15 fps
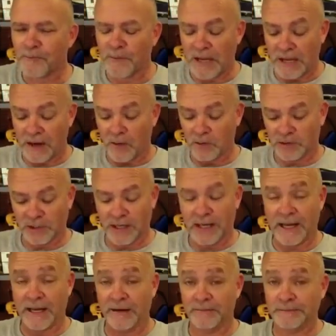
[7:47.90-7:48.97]
Man, I wish I'd
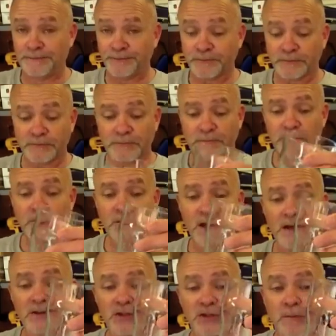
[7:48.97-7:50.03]
have had
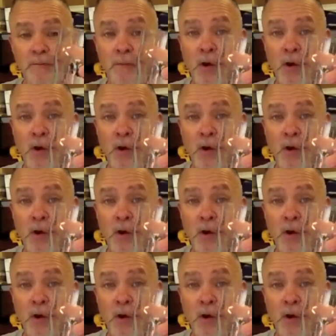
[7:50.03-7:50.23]
some